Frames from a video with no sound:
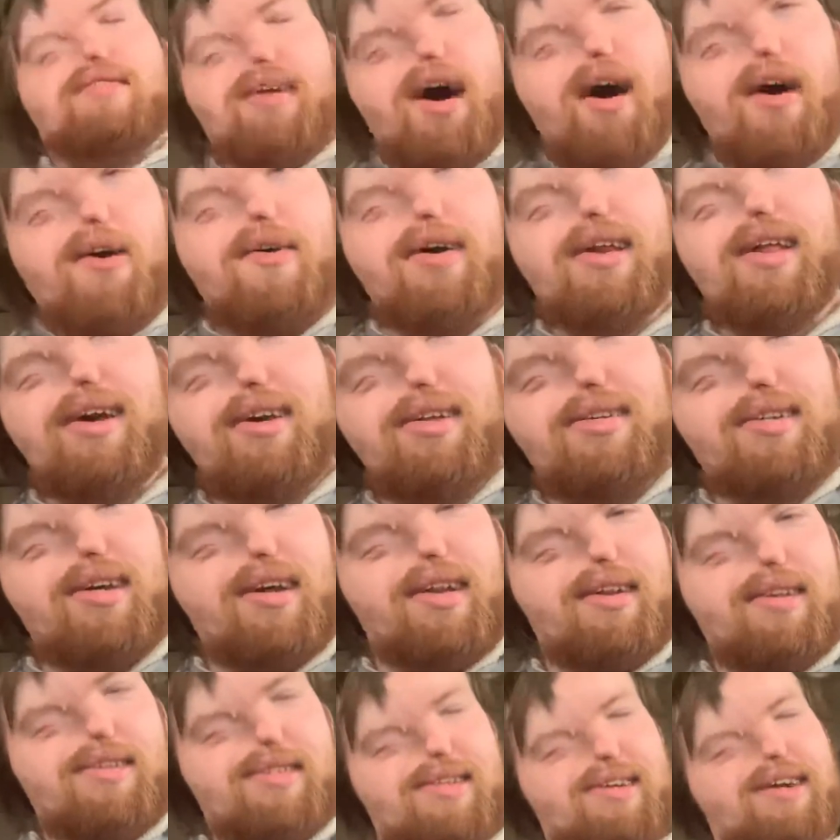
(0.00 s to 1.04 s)
No, it
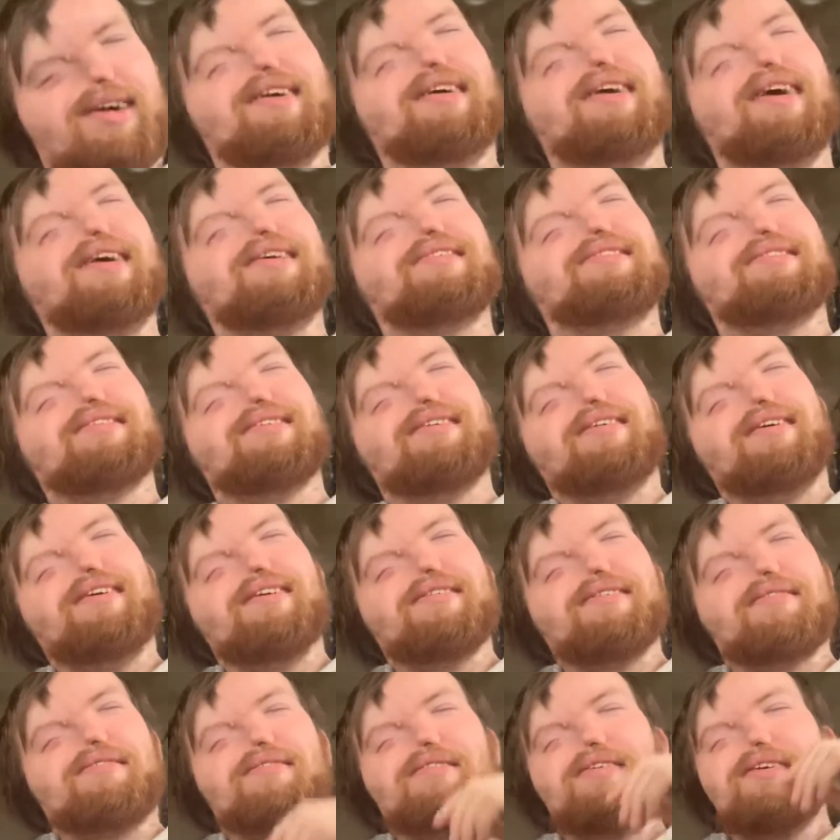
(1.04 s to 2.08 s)
isn't. It's a
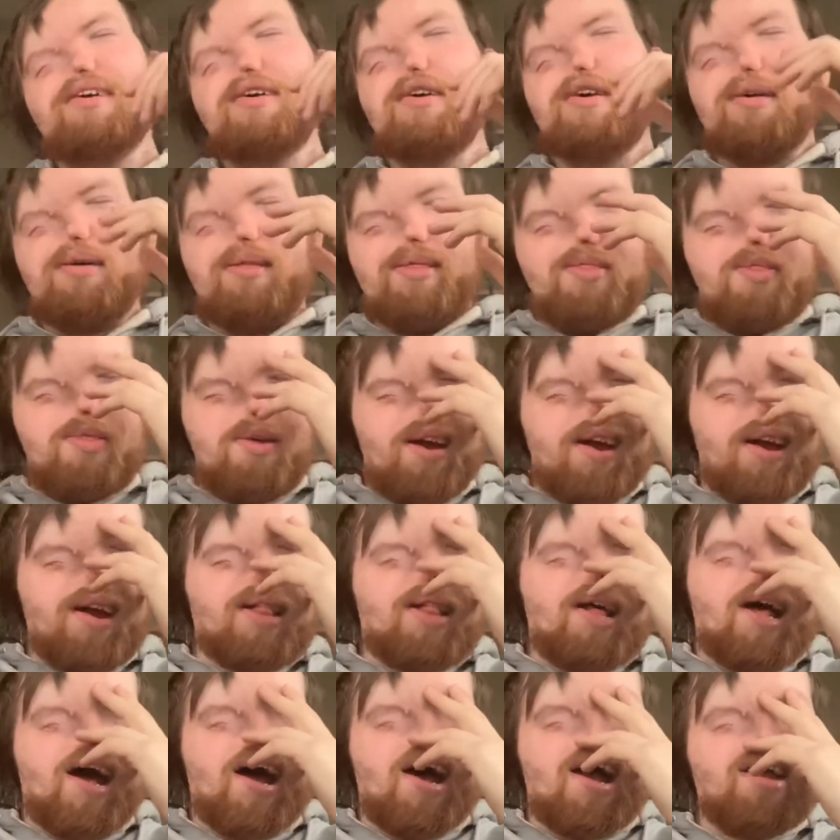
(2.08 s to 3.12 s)
little thing
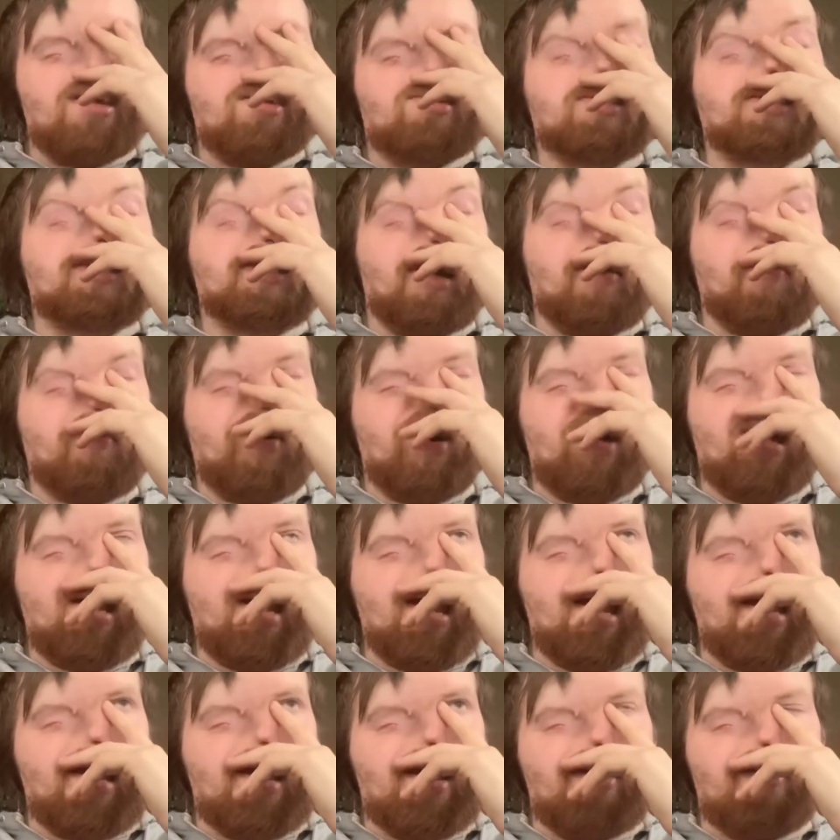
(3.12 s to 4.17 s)
that I somewhat
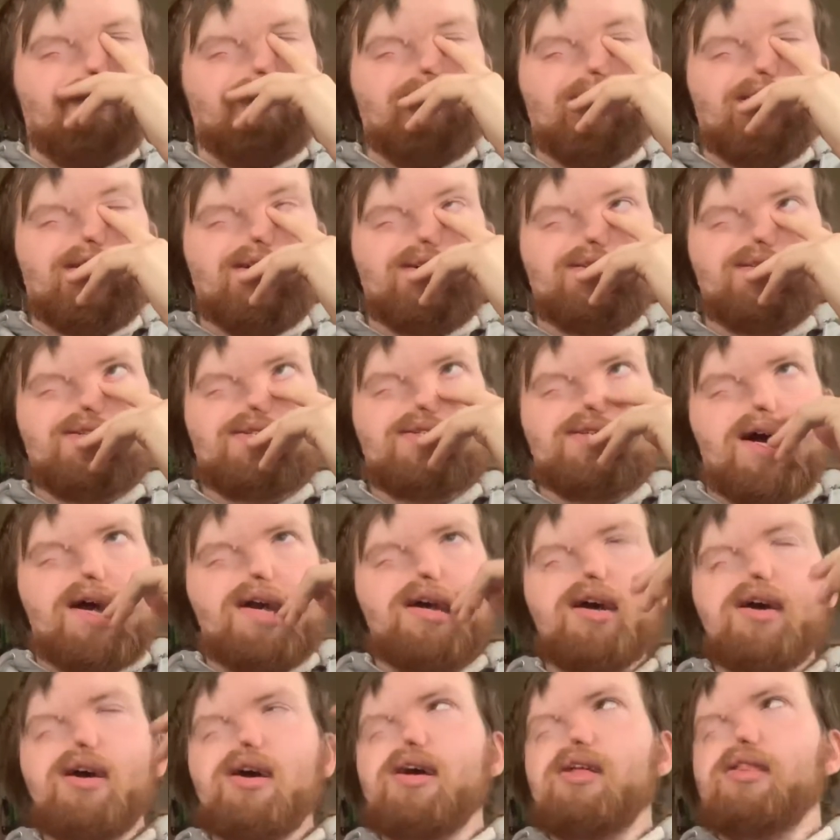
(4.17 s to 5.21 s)
hate because it's
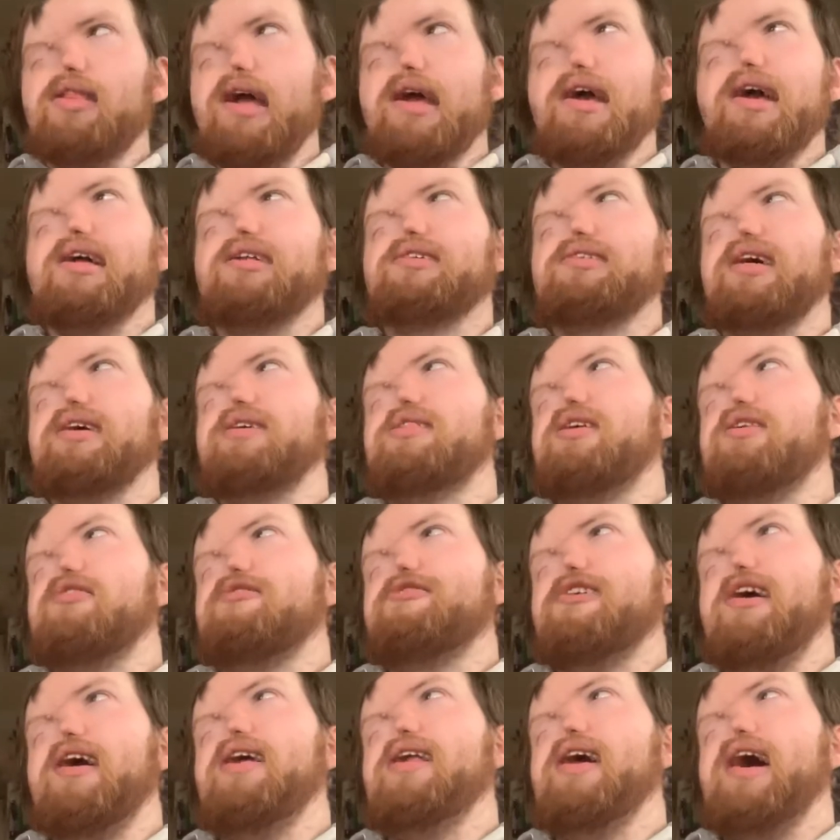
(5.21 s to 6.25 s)
like they're
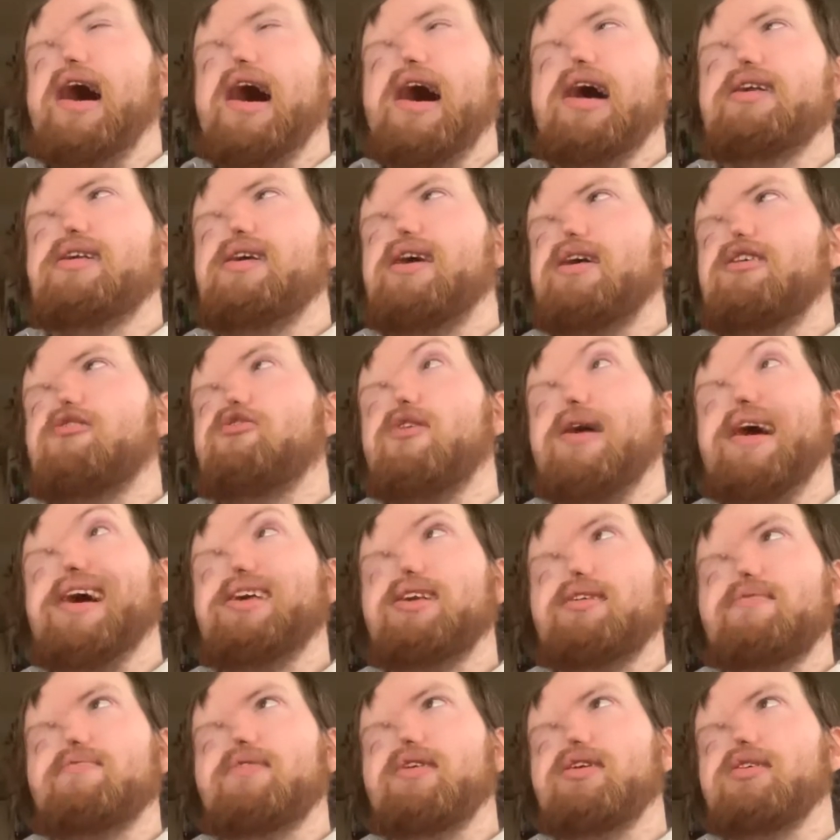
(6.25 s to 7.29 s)
trying to add the
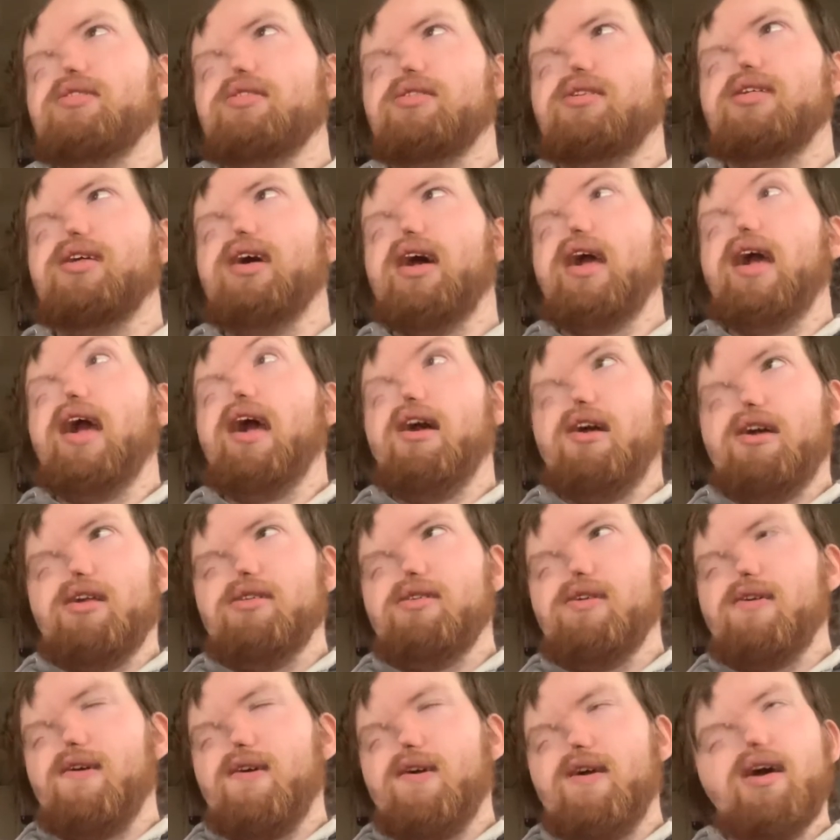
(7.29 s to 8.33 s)
attractiveness to the
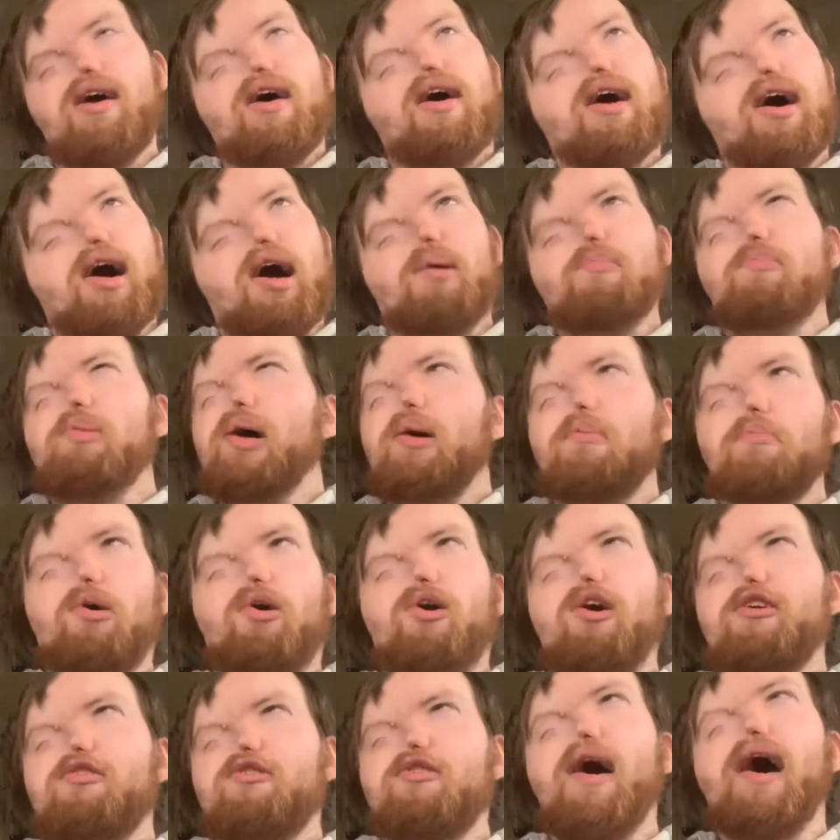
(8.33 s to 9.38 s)
character, a bit
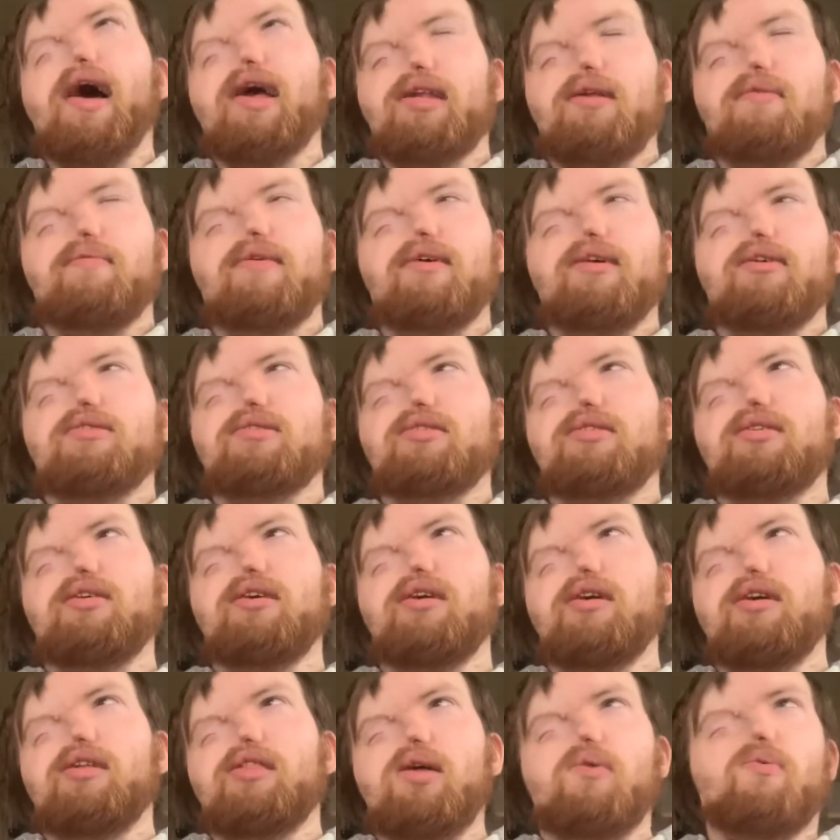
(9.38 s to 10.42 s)
more attractiveness
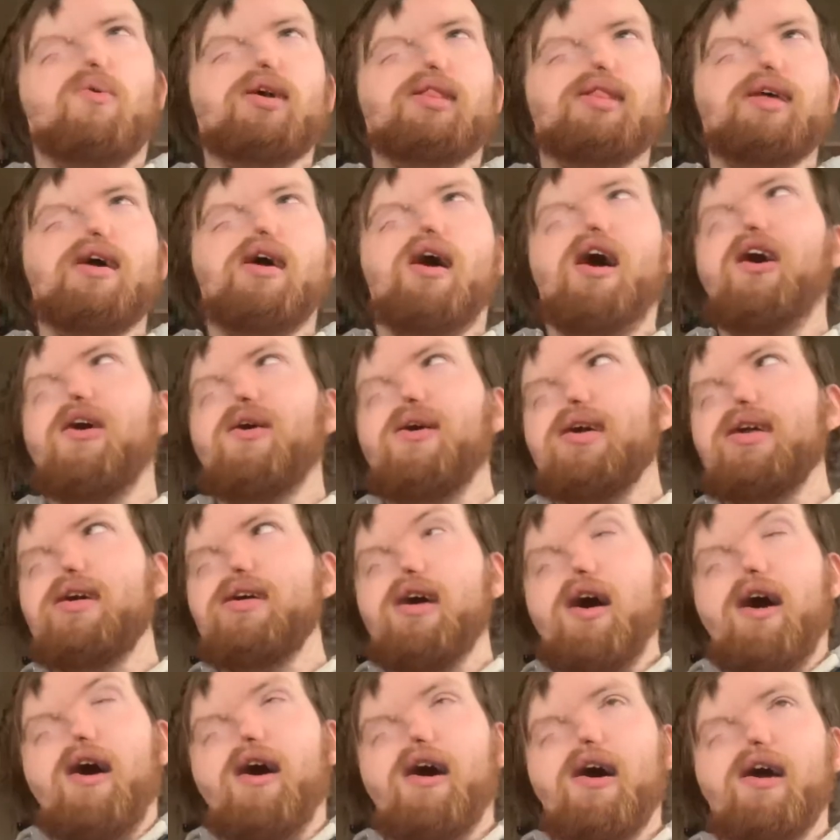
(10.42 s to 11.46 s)
than what they already
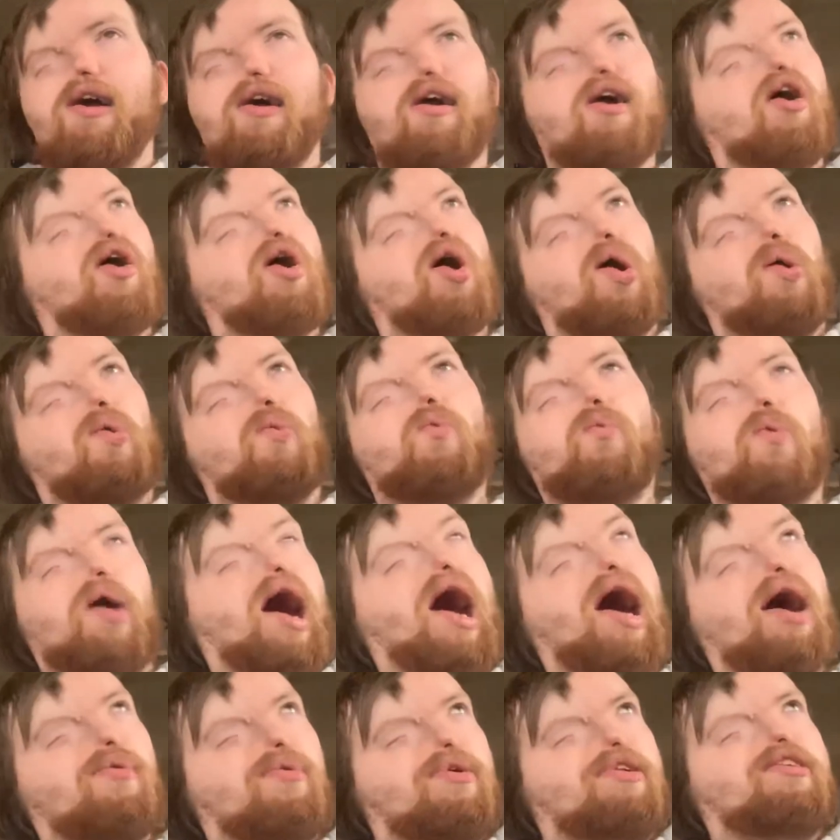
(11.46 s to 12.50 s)
are.
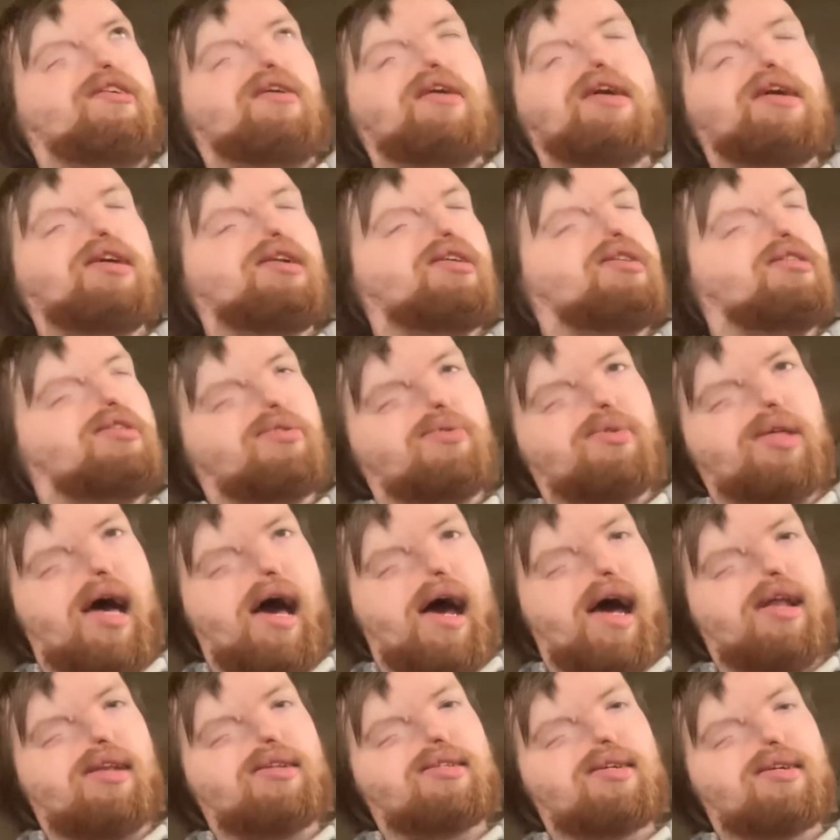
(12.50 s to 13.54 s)
Why would you need to do
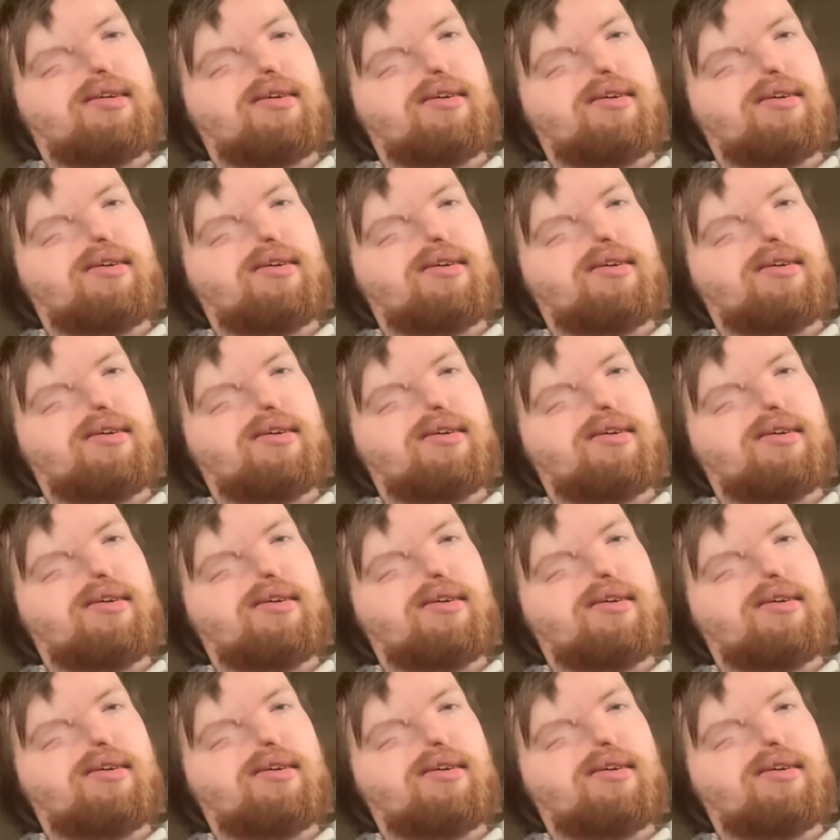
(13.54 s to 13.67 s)
that?